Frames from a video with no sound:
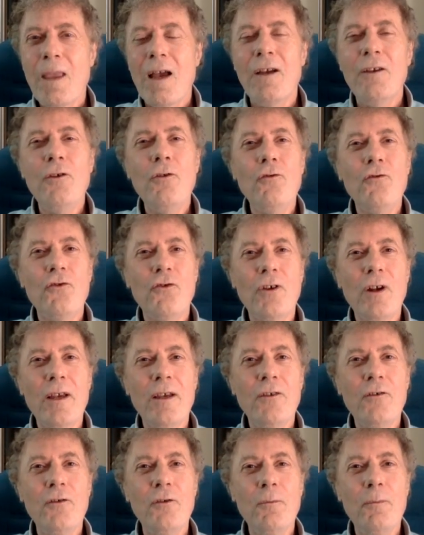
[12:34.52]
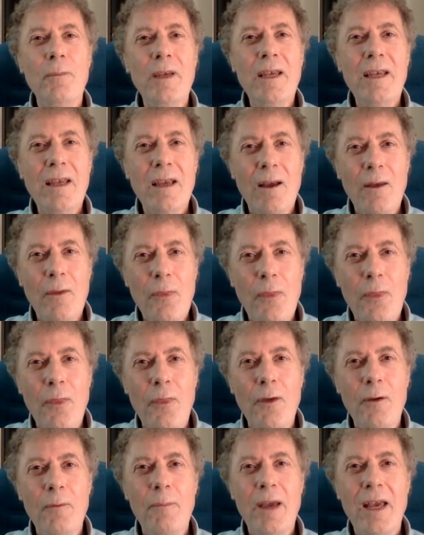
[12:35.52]
Are you trying to be
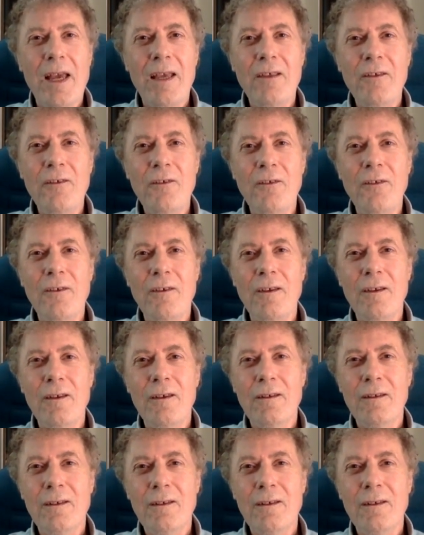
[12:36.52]
the best?